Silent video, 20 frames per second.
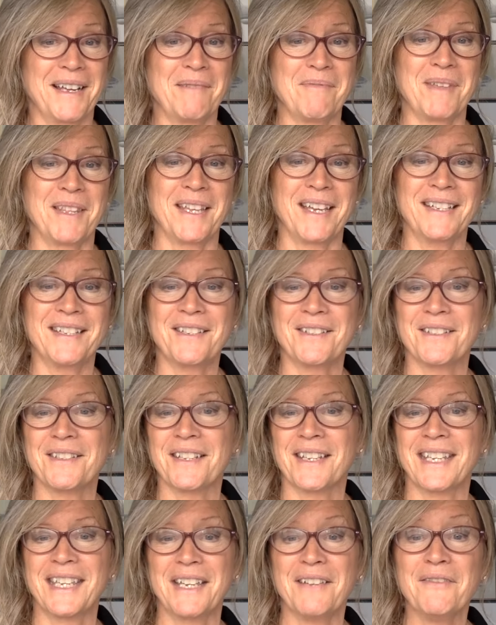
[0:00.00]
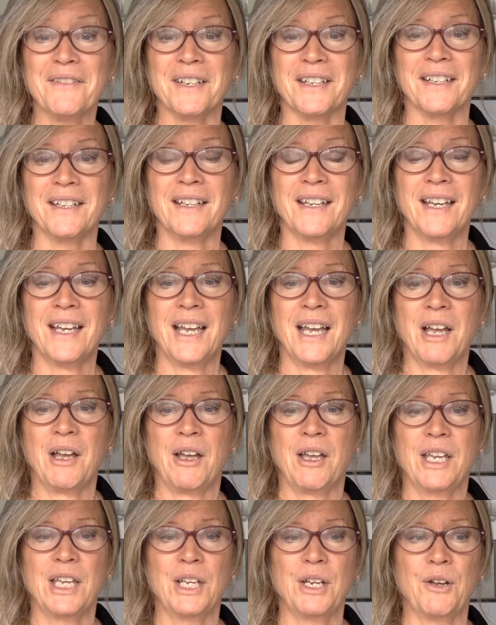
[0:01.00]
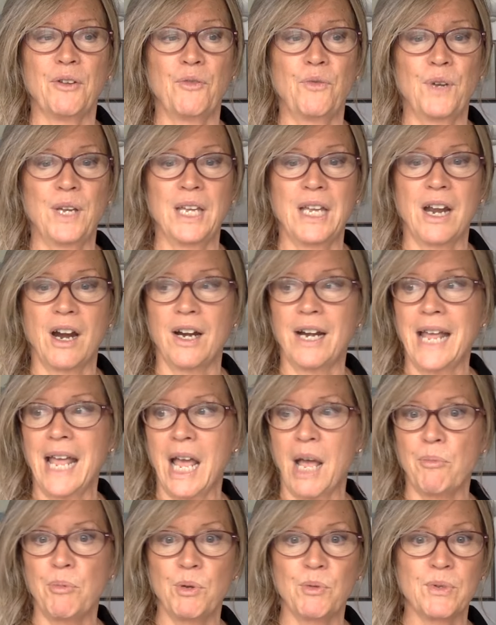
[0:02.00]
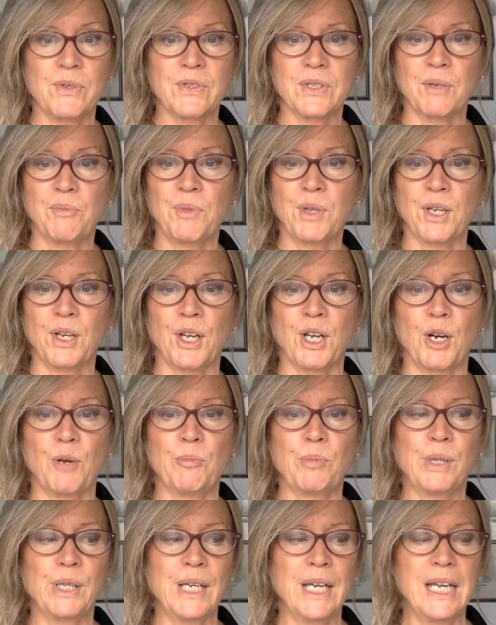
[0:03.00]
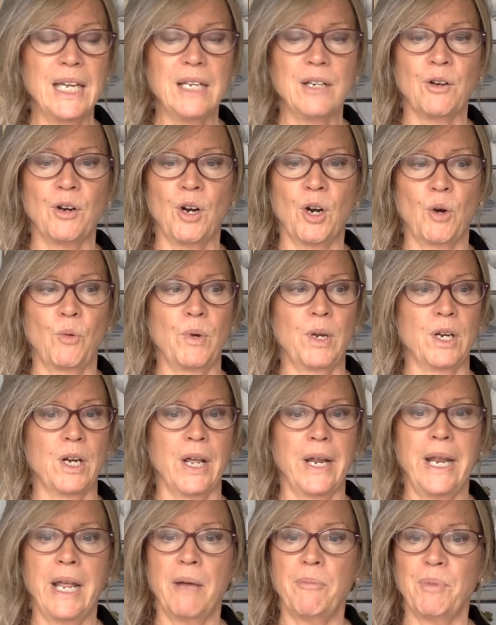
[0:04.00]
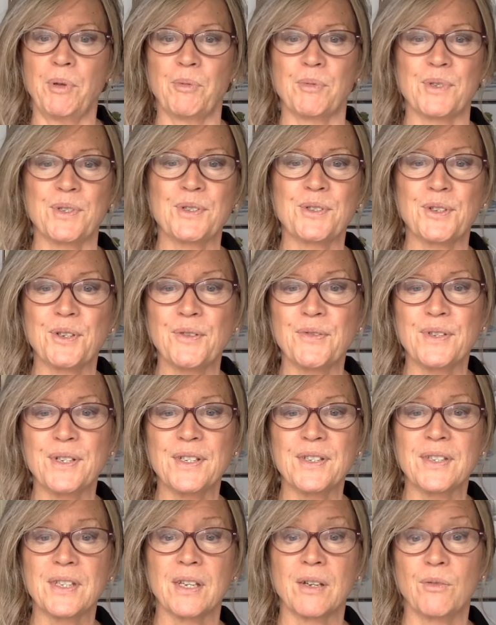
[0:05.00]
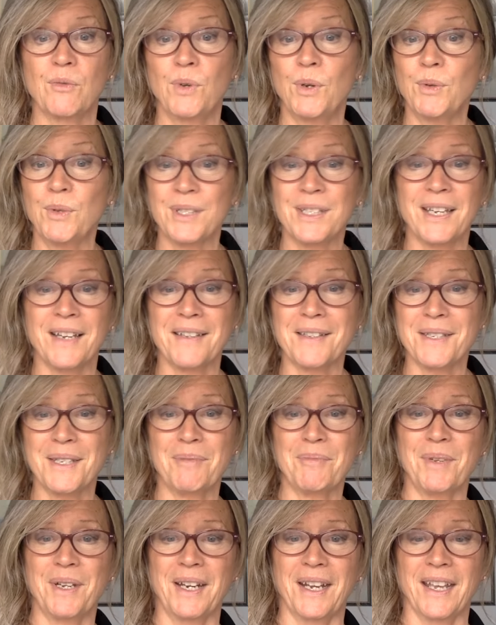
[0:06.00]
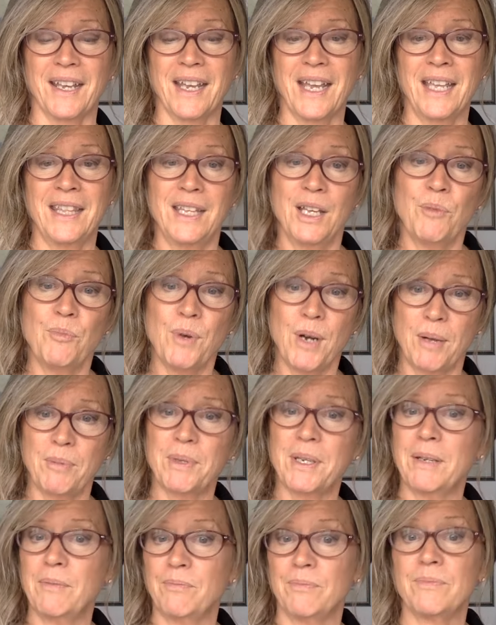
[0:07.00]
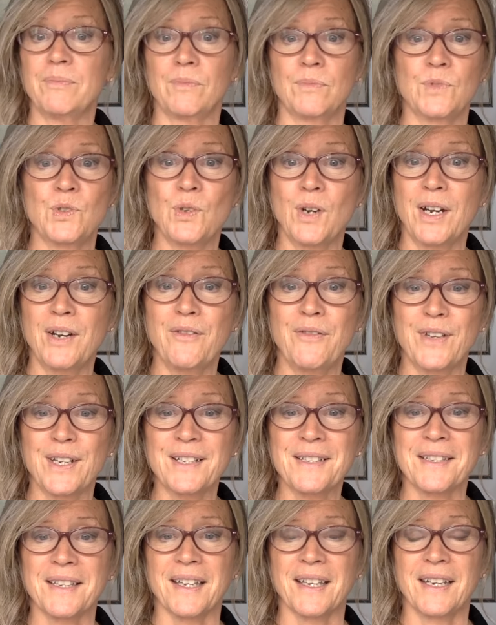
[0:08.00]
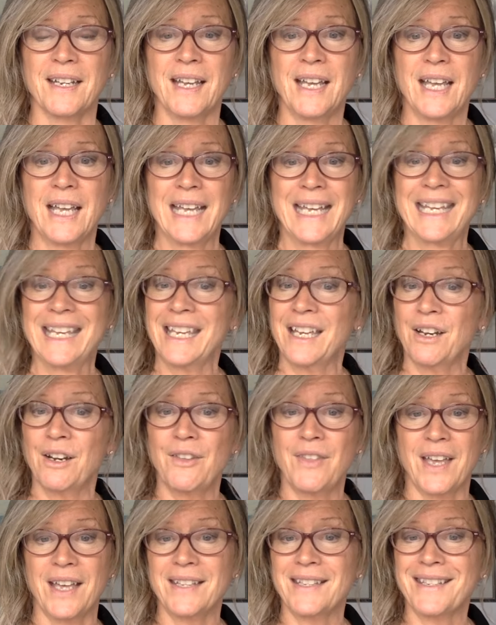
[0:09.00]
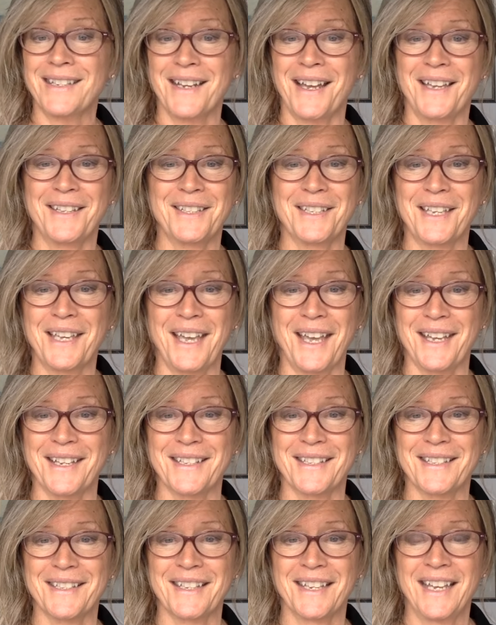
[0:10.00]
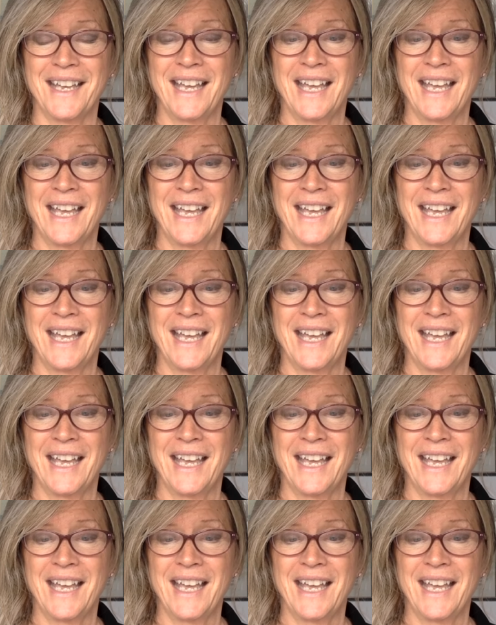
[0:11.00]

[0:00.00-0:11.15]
I mean, that's just a given. If we aren't happy with something on our plate or we're not happy with service, we will tell somebody and they'll probably try to fix it. Here, that's not the case.